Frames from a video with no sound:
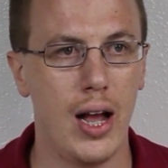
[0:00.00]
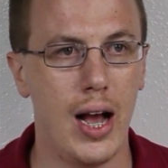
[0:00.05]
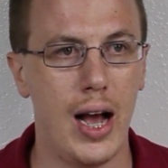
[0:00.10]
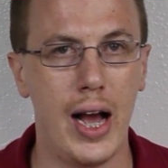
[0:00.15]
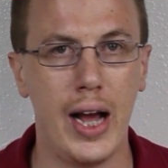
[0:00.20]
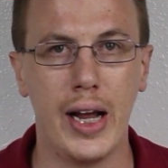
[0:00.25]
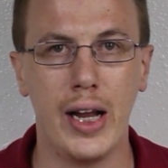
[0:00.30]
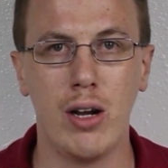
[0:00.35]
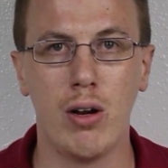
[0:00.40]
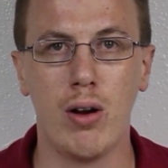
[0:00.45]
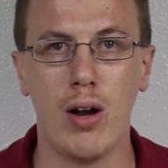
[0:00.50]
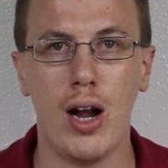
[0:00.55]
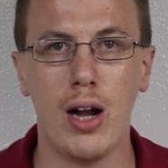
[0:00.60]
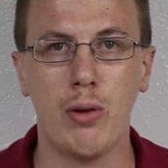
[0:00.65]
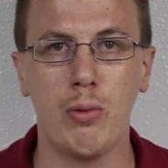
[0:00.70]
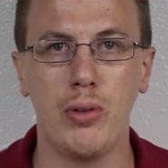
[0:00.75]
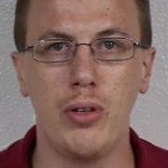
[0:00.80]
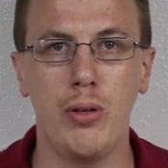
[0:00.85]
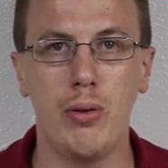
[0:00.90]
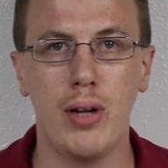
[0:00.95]
I
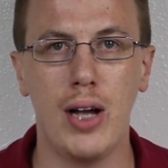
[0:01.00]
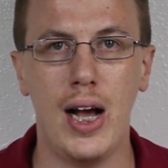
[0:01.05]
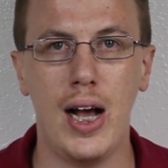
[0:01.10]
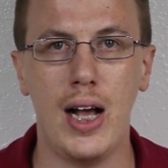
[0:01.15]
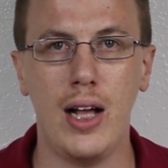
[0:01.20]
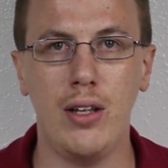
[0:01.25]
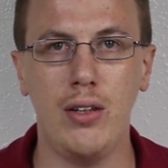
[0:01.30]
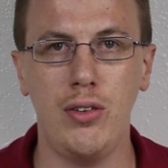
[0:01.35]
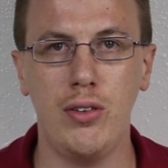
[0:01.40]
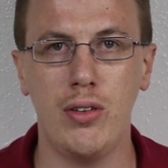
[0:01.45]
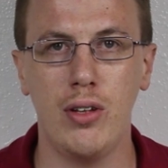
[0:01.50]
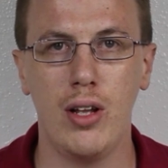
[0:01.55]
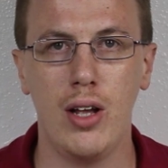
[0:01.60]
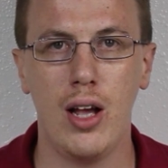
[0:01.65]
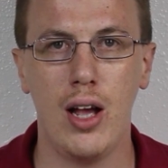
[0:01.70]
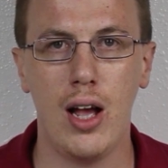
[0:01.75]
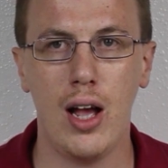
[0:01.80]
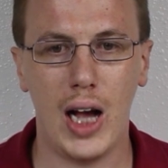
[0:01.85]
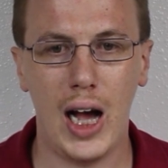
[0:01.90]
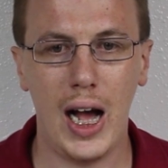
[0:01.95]
interact with you guys.
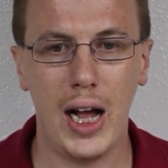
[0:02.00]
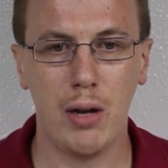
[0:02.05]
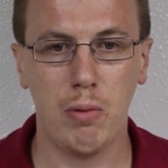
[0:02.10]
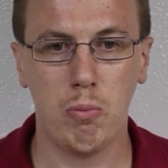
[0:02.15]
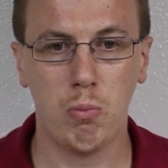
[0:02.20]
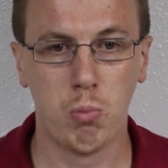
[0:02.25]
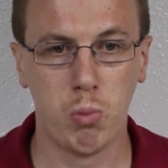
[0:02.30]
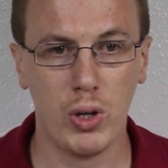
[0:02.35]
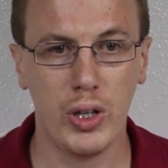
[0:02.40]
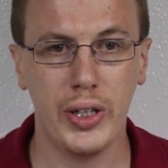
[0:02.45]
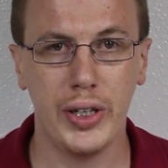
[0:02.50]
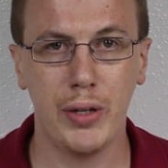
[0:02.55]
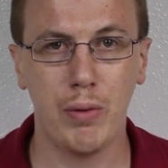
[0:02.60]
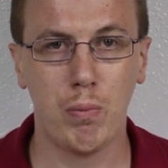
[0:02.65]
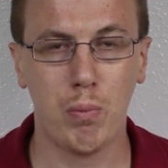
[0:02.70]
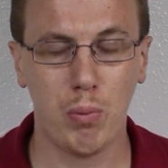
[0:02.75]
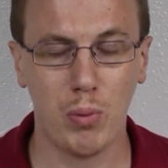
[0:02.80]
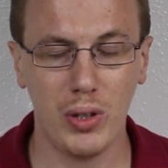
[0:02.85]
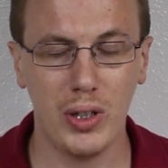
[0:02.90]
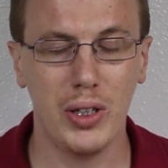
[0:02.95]
I
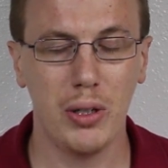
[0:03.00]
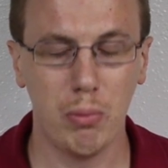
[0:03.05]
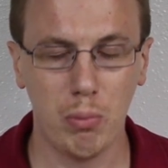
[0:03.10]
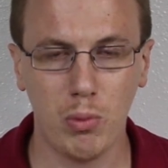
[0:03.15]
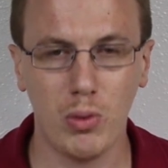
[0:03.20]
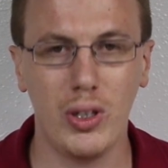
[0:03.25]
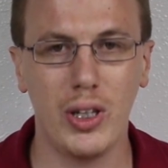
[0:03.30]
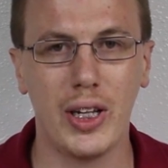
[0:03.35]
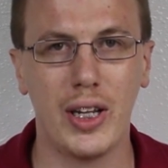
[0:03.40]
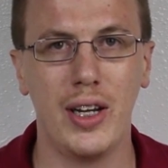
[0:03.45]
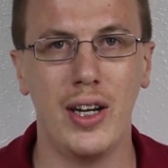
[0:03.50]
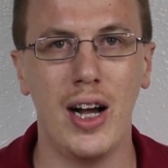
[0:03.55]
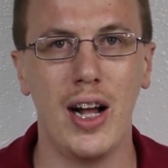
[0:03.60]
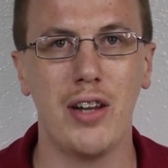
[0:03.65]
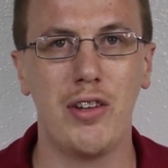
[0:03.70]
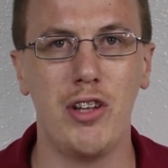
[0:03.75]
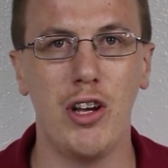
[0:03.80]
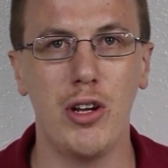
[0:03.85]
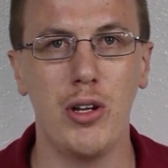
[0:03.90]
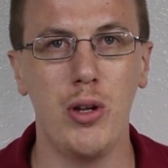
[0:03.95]
really
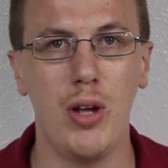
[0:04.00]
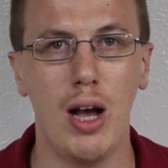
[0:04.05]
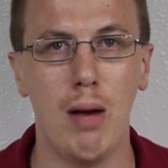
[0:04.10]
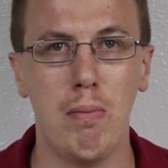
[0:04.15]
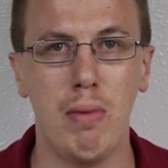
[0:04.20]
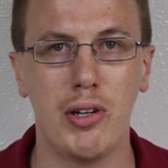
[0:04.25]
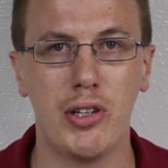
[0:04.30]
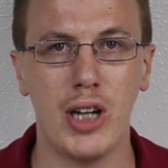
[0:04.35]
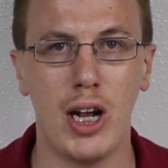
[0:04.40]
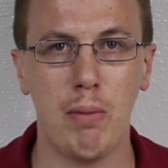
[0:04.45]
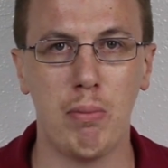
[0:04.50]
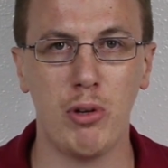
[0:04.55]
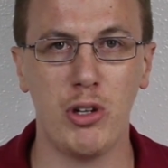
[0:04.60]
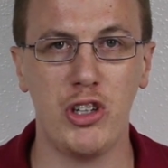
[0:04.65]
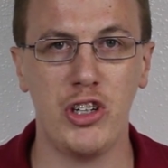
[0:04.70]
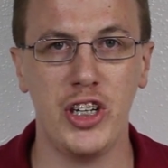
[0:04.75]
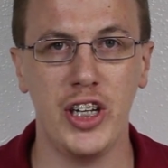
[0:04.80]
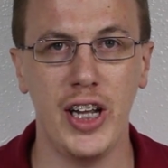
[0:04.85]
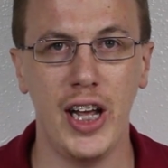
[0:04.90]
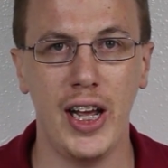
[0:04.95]
cannot tell you how much I
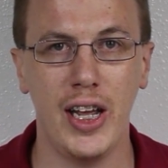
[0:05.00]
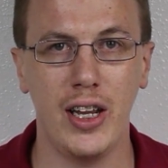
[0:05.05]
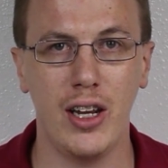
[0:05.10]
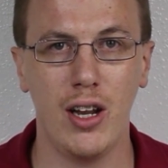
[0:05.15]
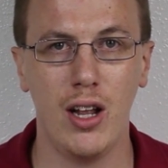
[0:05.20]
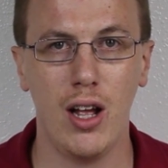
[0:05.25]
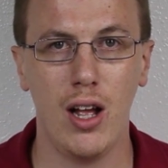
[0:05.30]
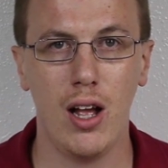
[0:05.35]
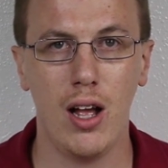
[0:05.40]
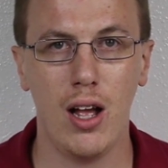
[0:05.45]
appreciate